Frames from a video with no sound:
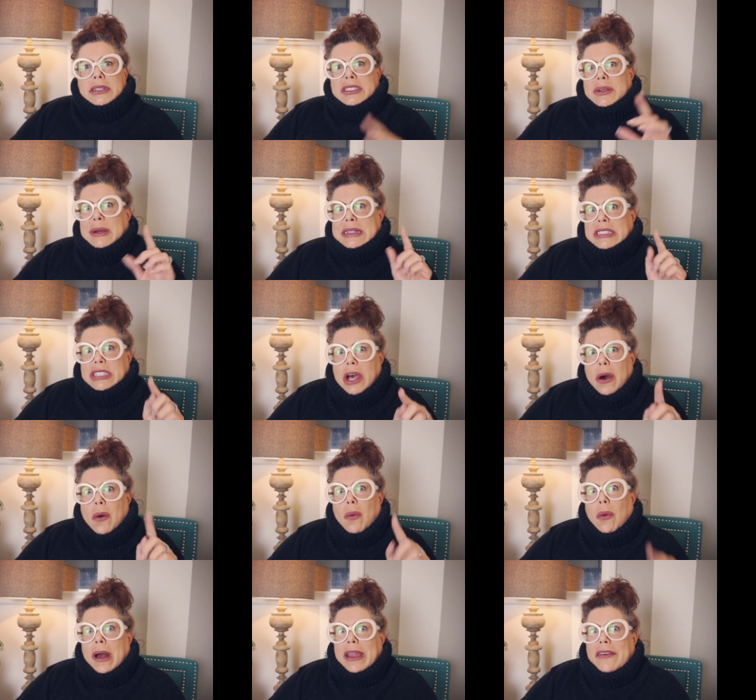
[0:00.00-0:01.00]
So I
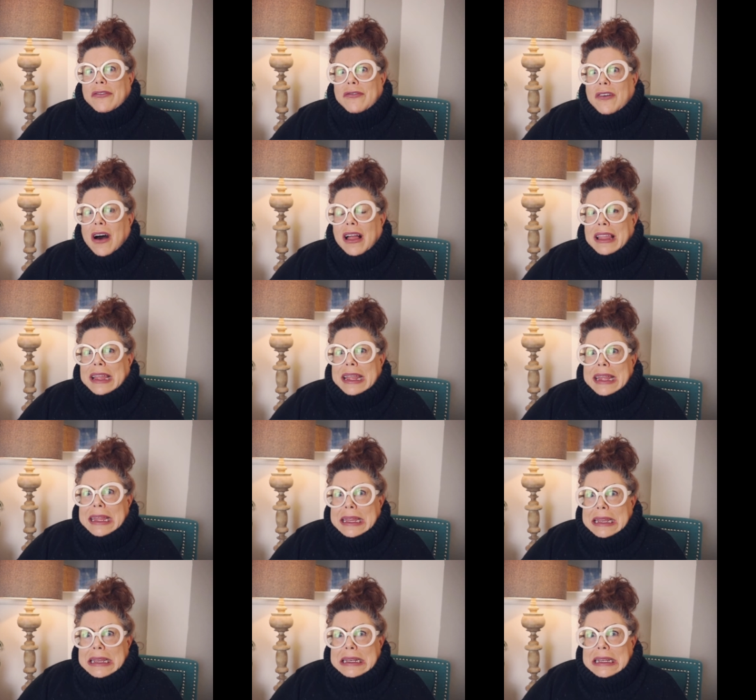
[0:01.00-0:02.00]
don't want to fall
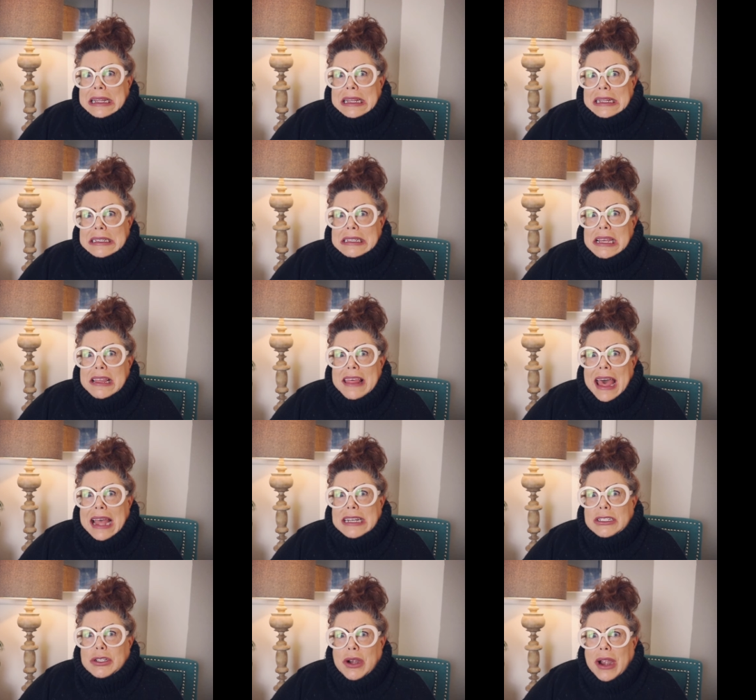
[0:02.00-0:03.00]
in to
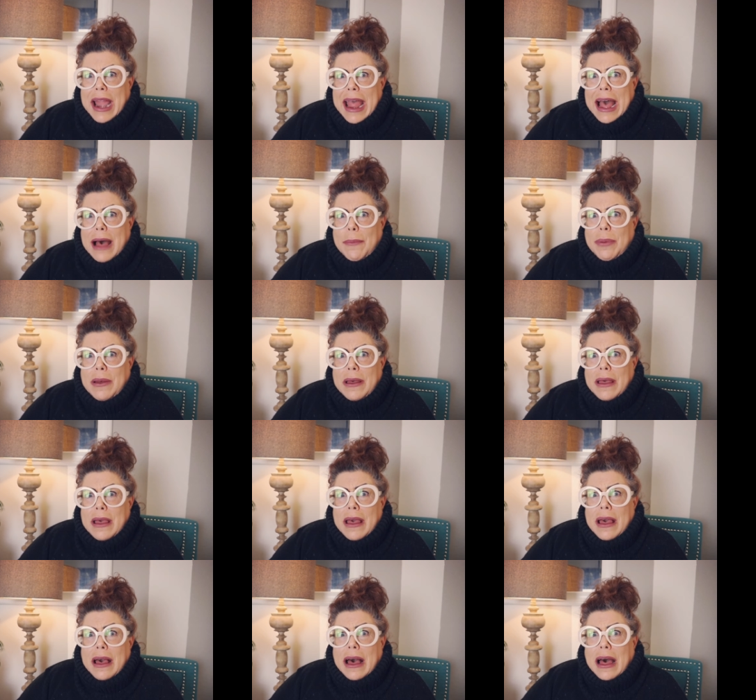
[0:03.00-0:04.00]
that trap
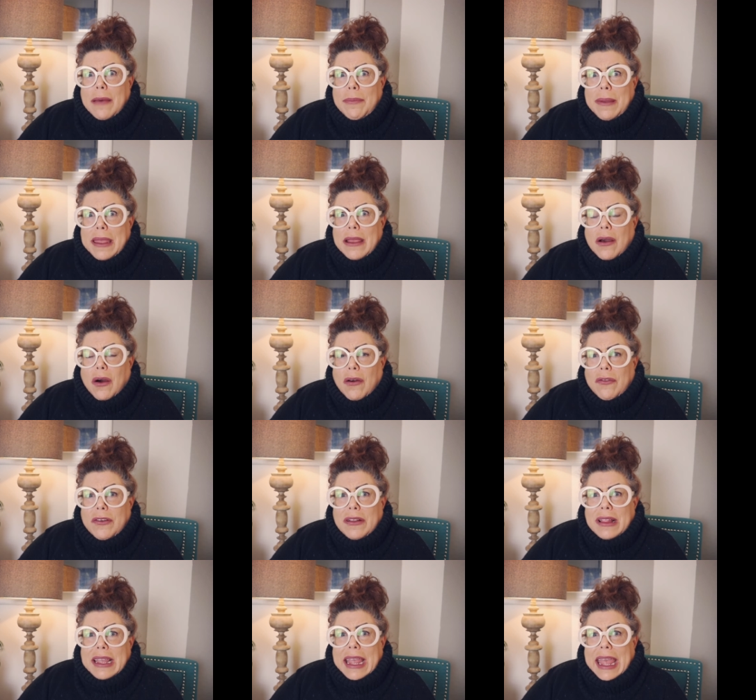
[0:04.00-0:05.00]
of being
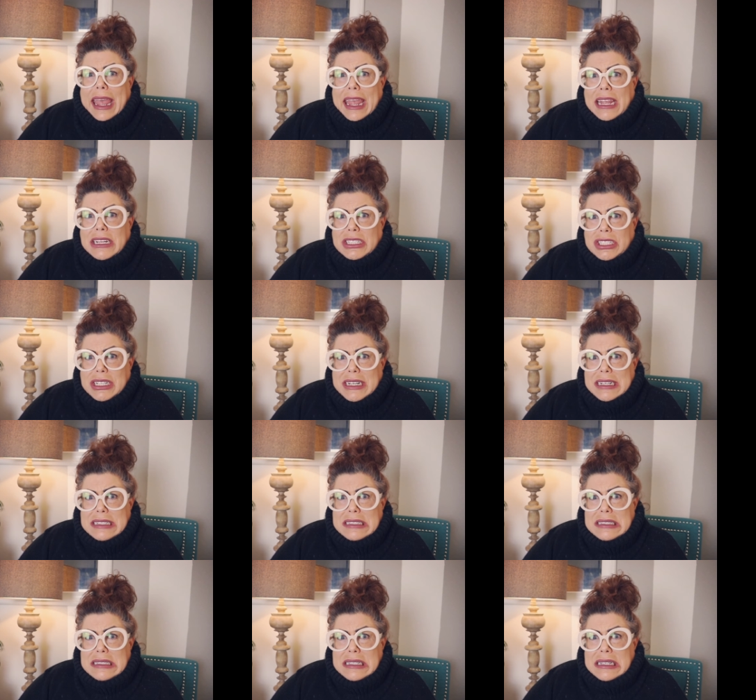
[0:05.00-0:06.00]
overly
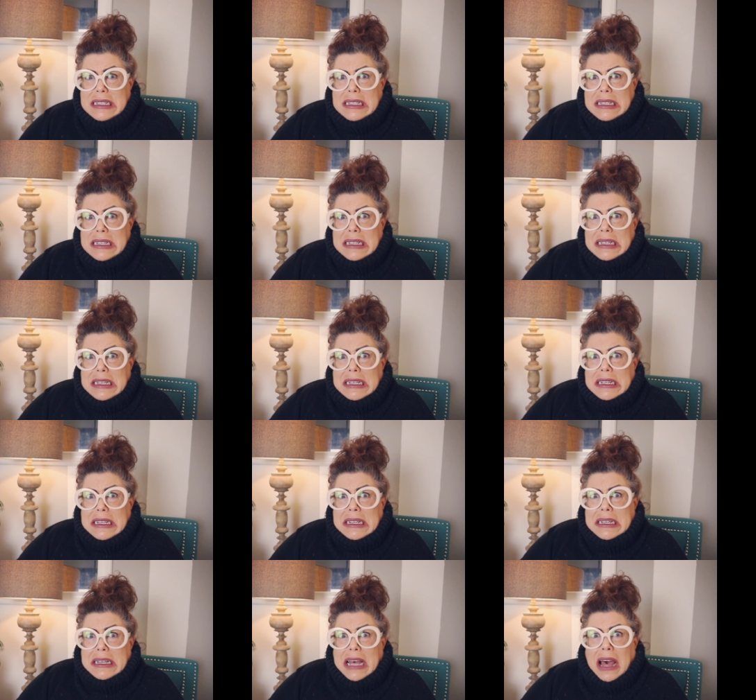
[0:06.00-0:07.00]
anxious
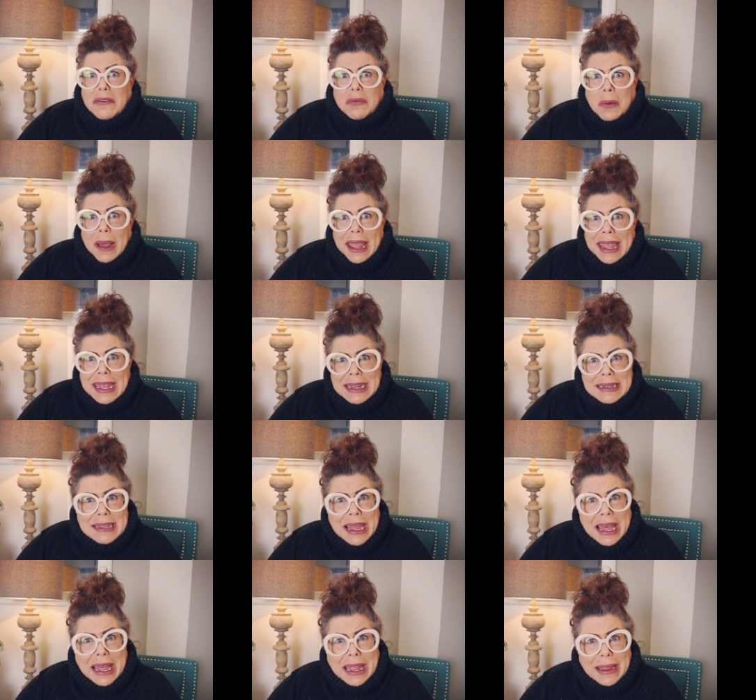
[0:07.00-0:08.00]
of weigh-in
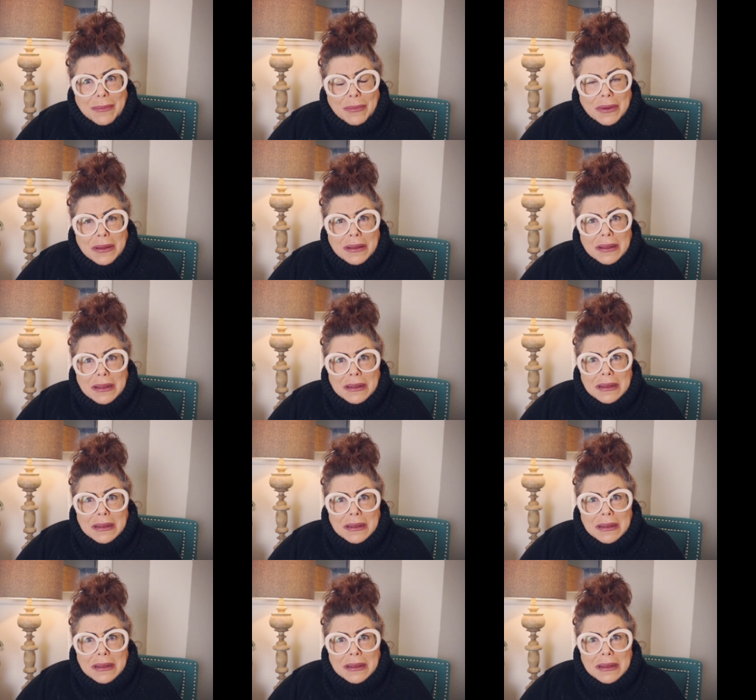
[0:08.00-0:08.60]
time